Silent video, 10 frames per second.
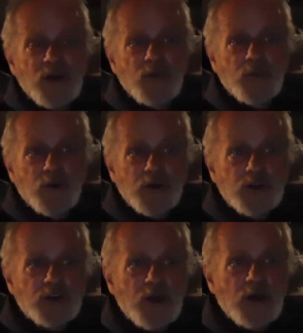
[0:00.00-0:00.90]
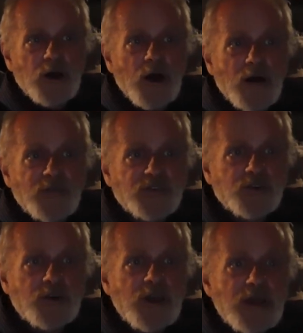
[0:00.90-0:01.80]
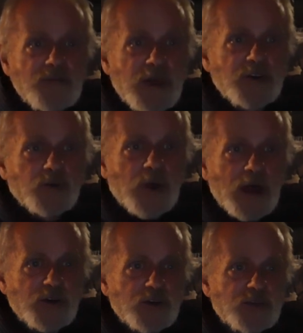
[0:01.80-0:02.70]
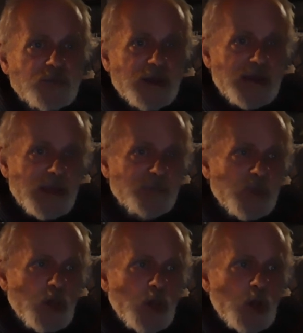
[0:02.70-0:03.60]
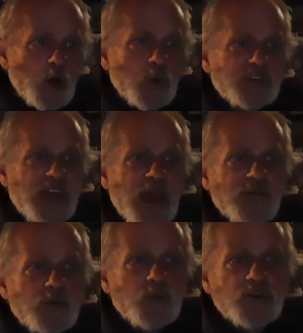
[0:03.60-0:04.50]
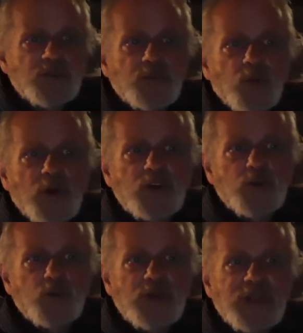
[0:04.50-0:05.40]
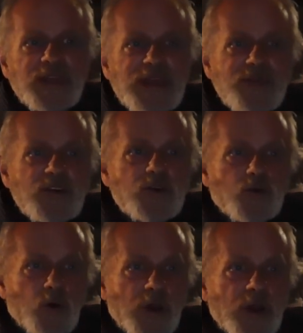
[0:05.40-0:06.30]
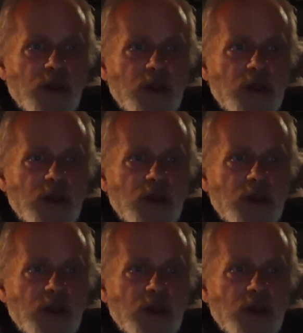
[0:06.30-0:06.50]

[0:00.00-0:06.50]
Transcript: of the British officer, Major Rogers by name, who was afterwards employed to relieve Detroit